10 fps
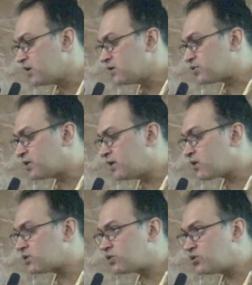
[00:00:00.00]
So here
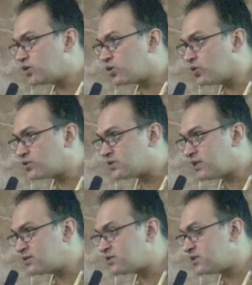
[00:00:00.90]
also the dose
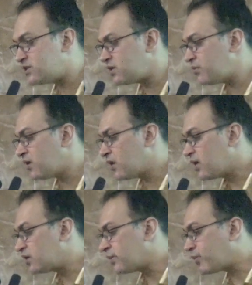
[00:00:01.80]
dense regime,
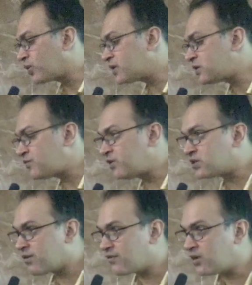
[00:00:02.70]
the progression-free
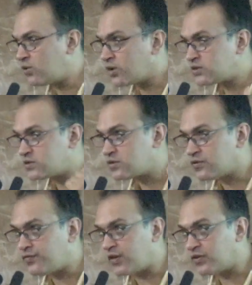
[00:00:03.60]
survival was
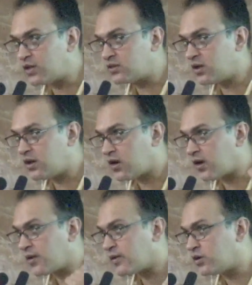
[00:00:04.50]
favoring the
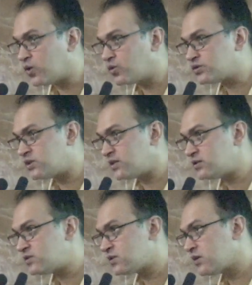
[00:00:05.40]
dose
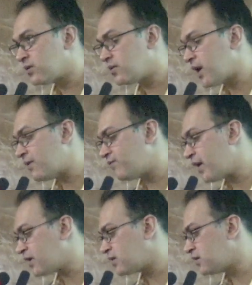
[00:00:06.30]
dense
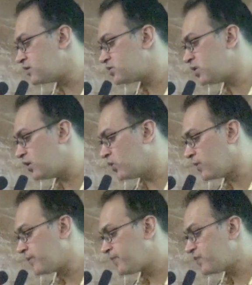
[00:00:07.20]
MVAC schedule.
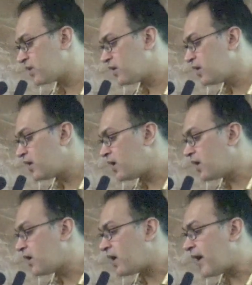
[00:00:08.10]

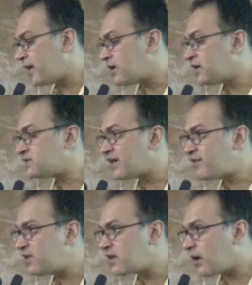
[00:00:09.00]
And a
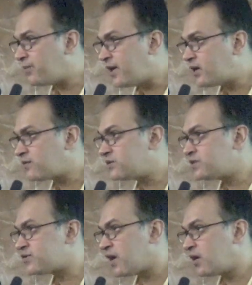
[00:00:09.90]
7-year update of
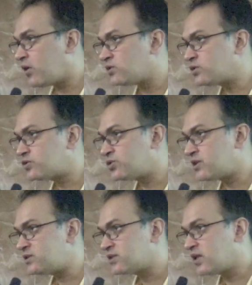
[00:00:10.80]
this trial also
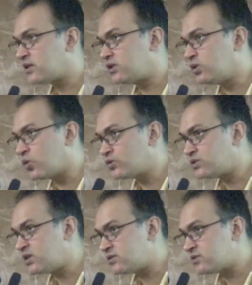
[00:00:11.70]
suggests the dose
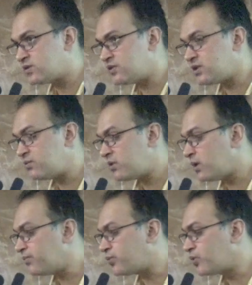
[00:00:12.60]
dense regime
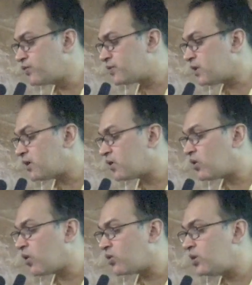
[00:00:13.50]
improves
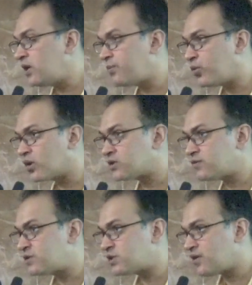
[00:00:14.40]
not only
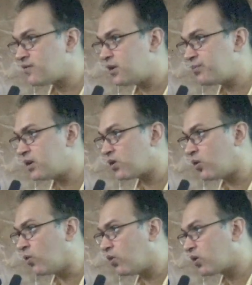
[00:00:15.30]
progression-free survival but
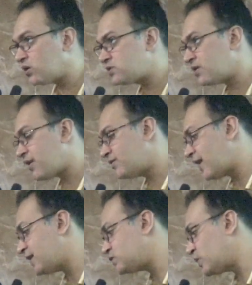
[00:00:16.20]
overall
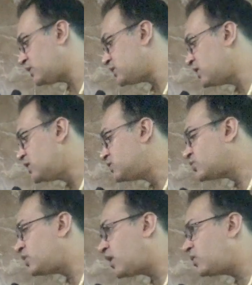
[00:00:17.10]
survival as well.
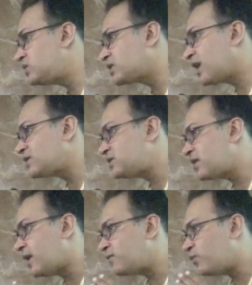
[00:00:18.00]
So now the
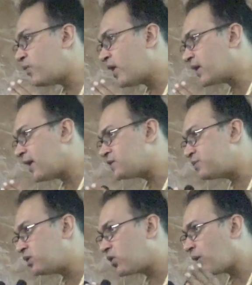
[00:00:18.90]
classic MVAC has
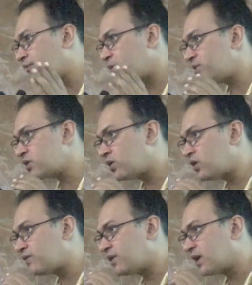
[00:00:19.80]
been dropped for majority
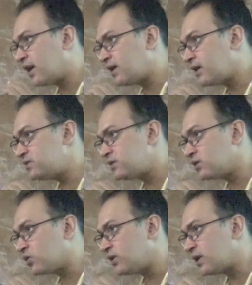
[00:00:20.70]
of the guidelines,
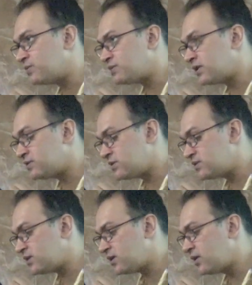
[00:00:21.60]
including
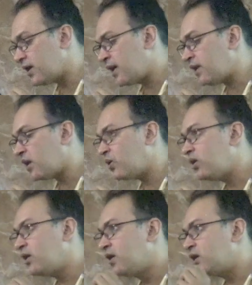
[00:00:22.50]
NCCN, and now
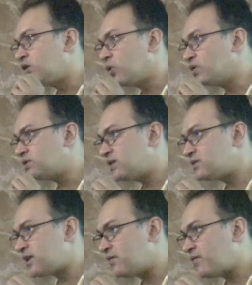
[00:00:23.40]
dose
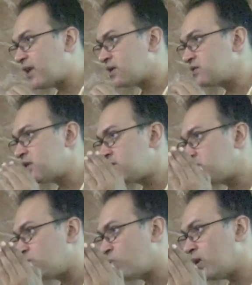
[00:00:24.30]
dense MVAC is
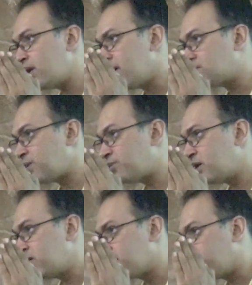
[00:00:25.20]
one
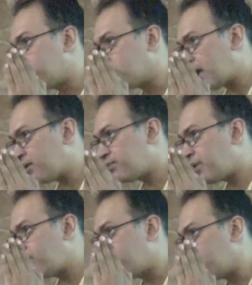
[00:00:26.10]
accepted type
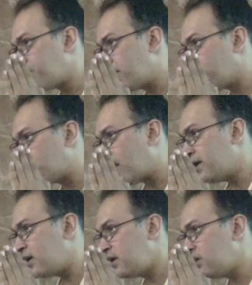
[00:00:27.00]
of treatment
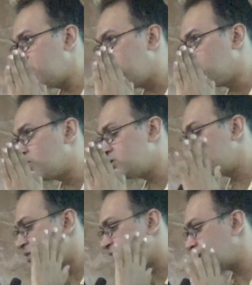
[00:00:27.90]
modality in a
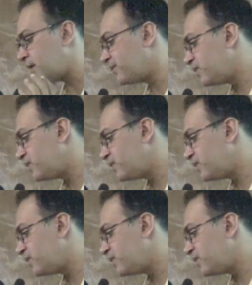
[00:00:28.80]
neoadjuvant setting.